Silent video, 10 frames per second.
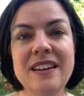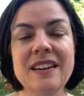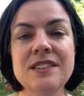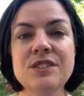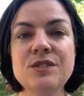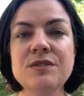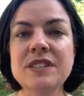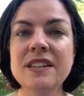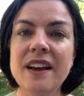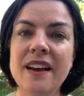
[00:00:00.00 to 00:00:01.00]
is to
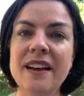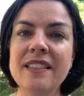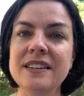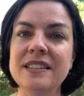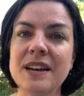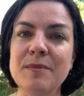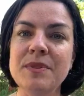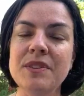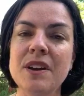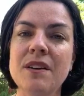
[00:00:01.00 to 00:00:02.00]
deny the
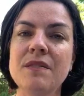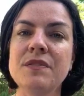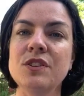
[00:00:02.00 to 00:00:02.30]
depth of